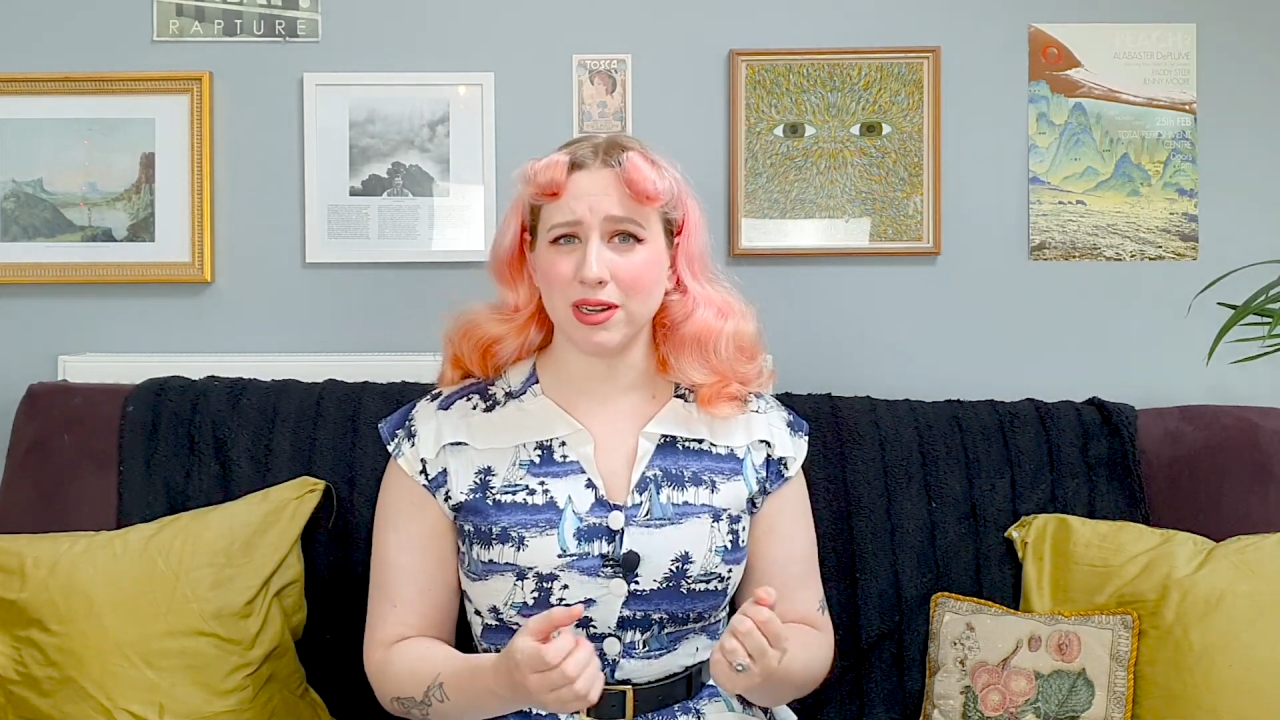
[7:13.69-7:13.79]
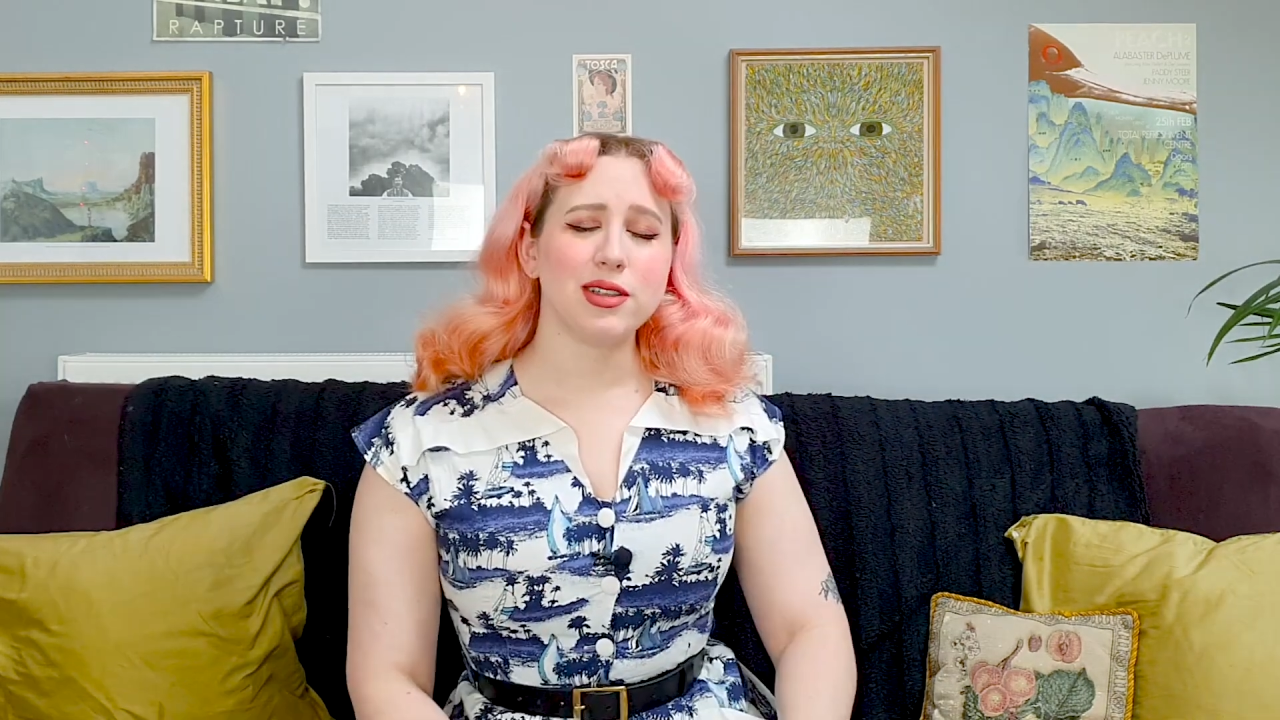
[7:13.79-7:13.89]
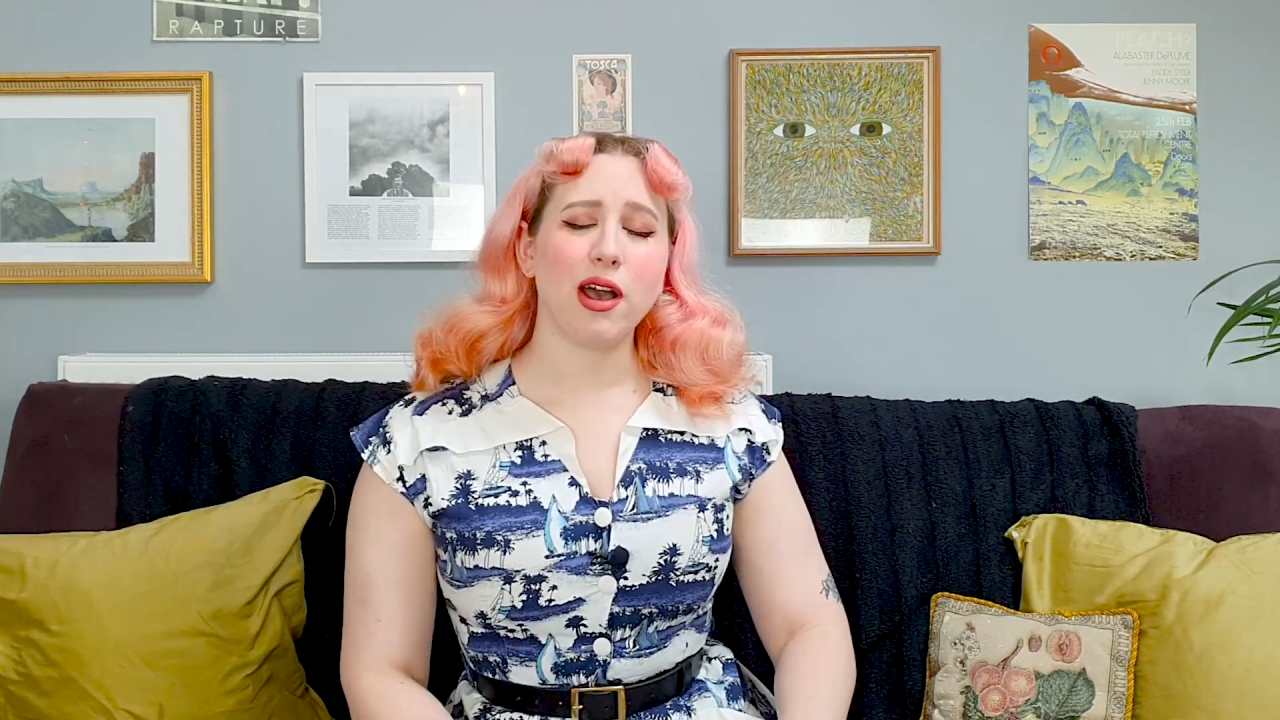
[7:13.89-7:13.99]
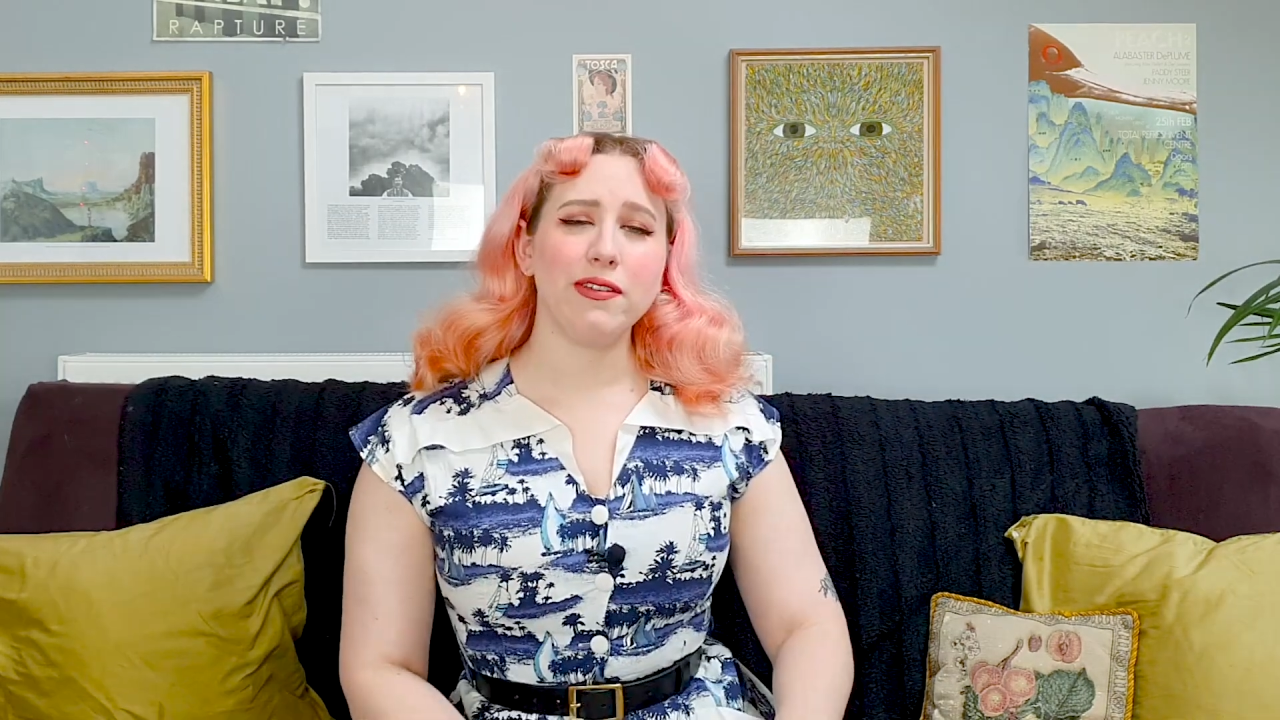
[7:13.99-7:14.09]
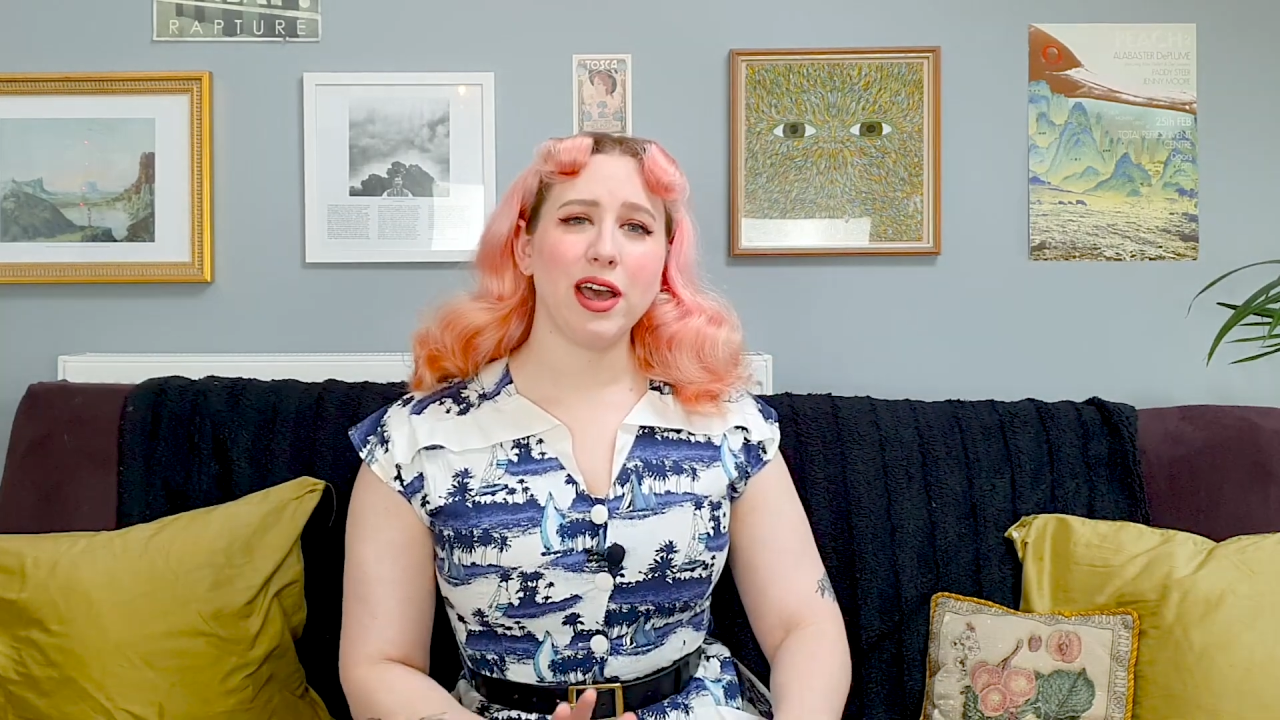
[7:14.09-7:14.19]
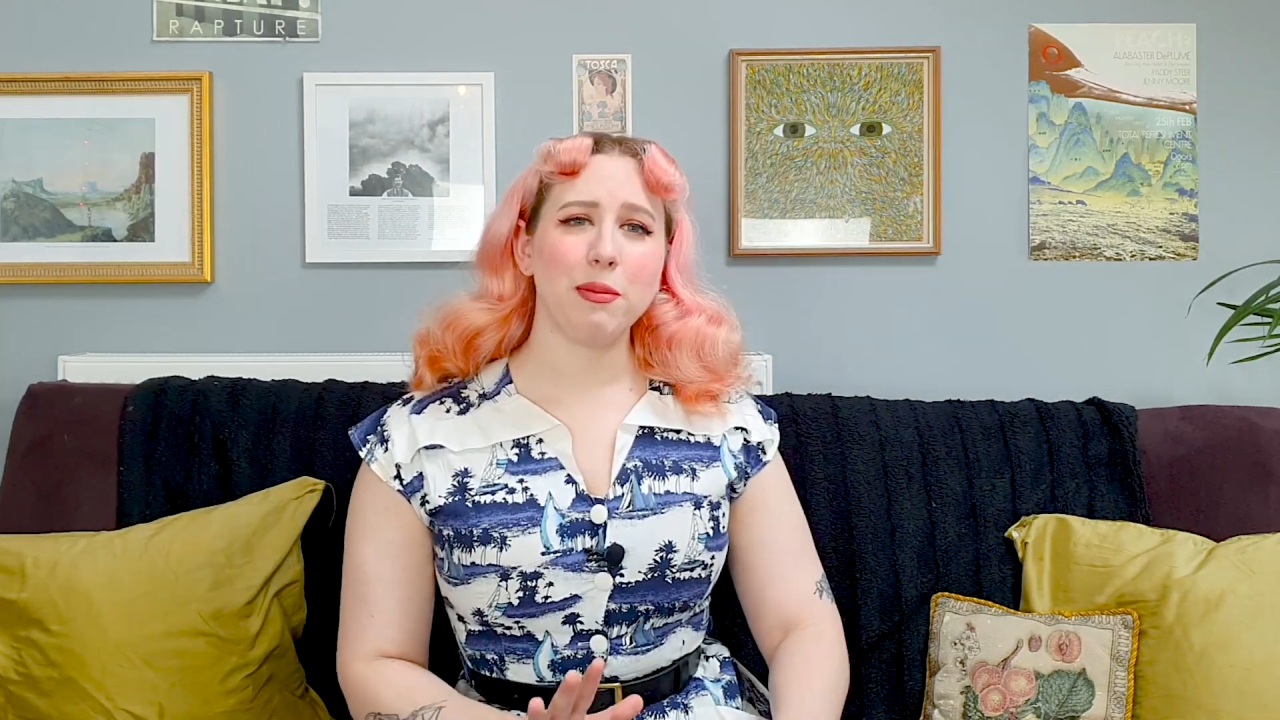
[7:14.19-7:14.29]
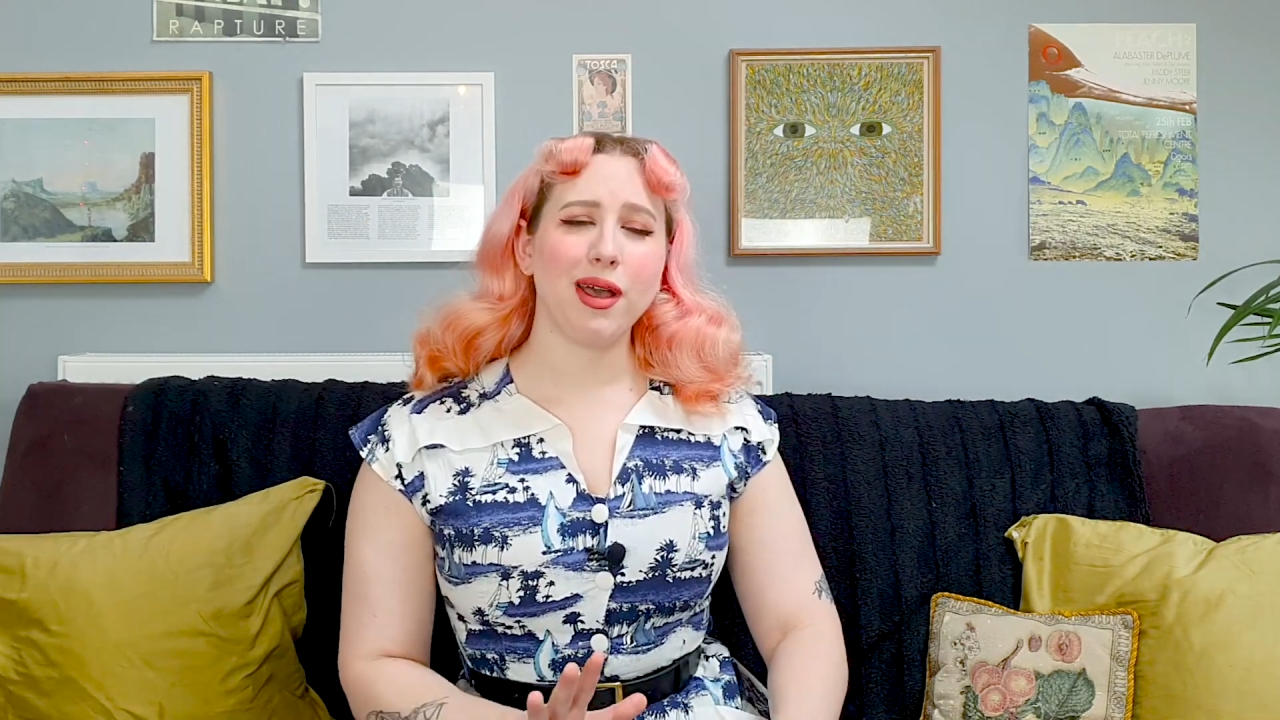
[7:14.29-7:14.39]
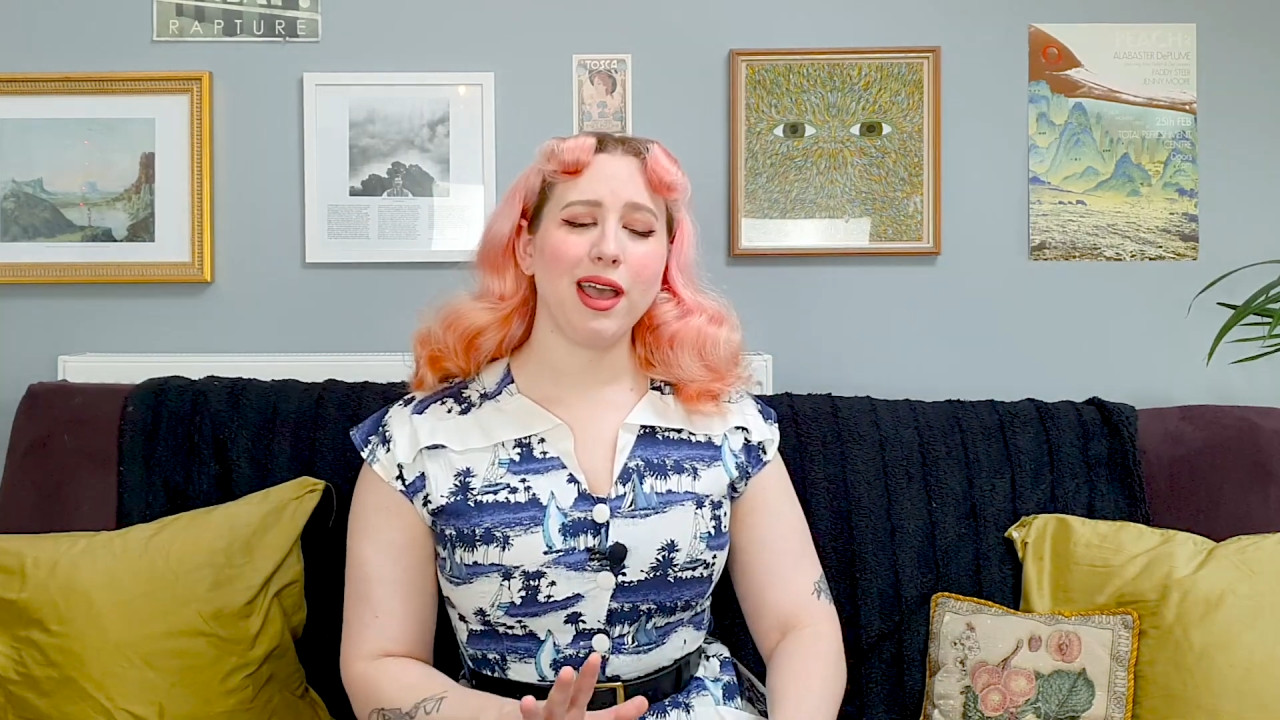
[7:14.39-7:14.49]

So I've had my